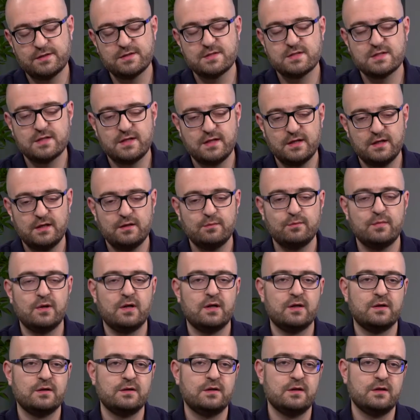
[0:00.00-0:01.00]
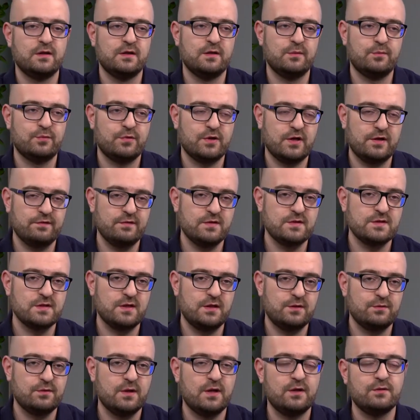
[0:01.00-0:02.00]
sale, by the private
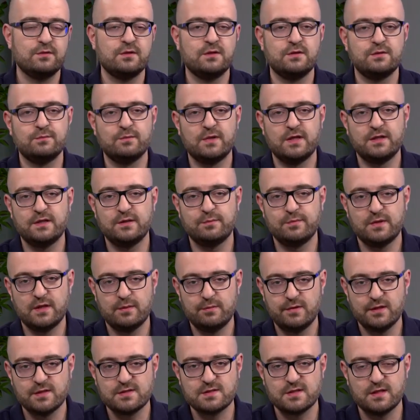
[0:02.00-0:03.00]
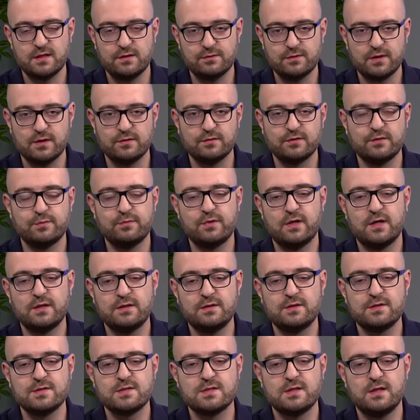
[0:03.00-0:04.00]
sale round, and by the public sale round. The
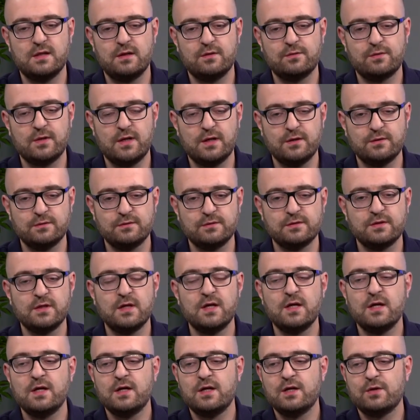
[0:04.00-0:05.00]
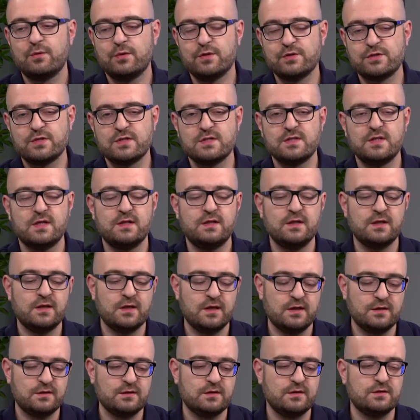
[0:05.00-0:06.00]
partner sale round, which is
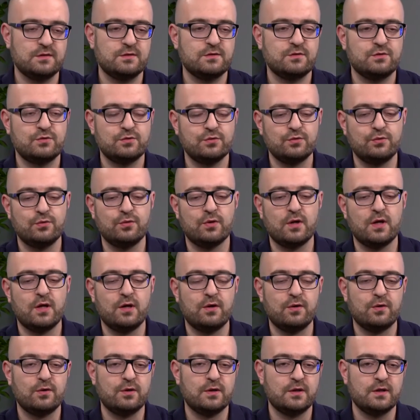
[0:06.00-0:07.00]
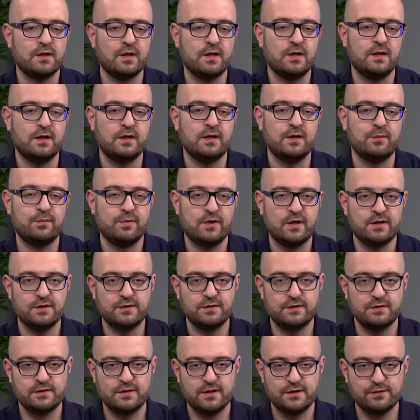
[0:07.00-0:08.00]
dedicated to our
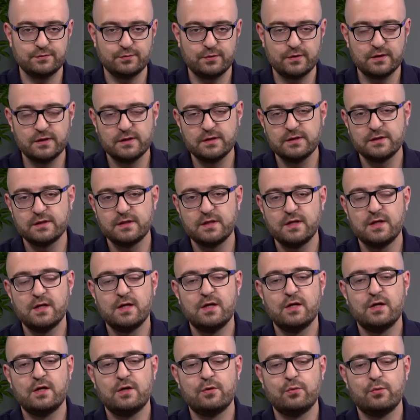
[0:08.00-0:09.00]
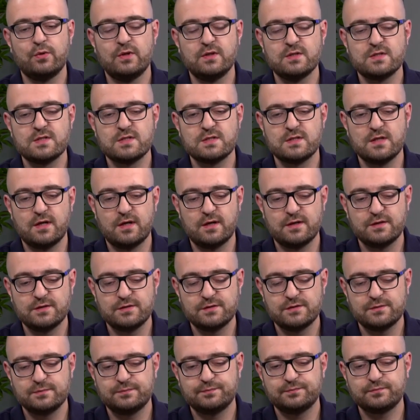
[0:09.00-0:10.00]
partner network, will
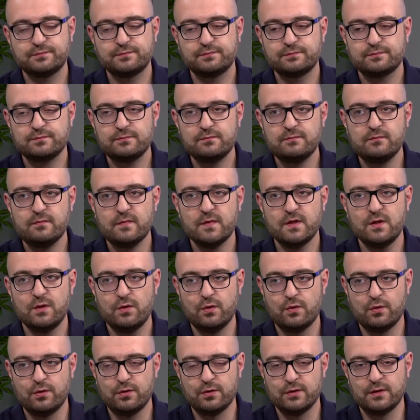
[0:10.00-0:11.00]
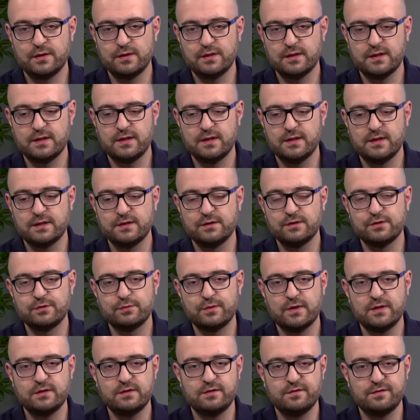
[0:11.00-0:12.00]
start on the
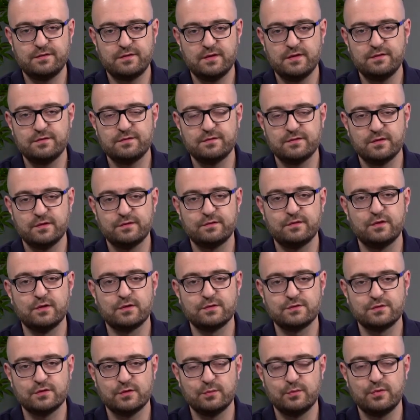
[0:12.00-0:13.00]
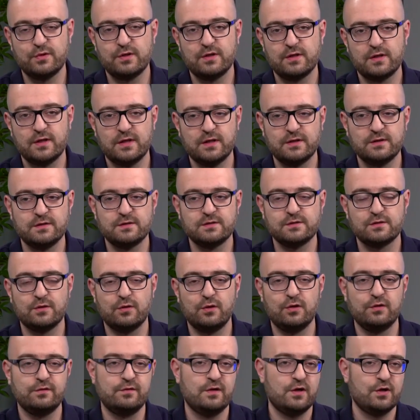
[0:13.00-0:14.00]
25th of October, and
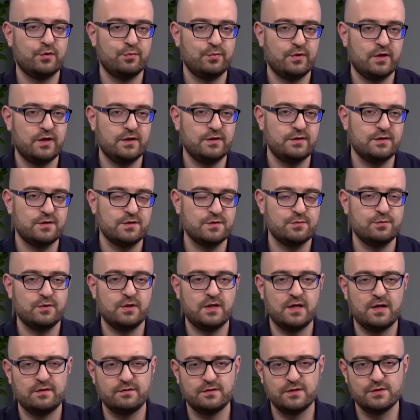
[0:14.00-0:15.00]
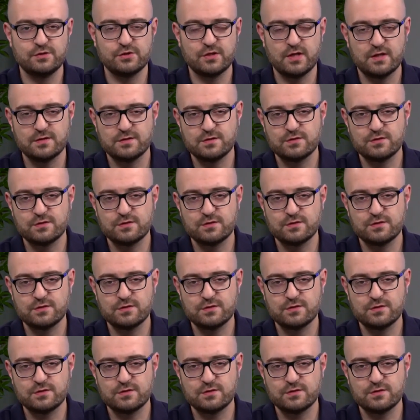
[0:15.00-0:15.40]
all of our partners will have the chance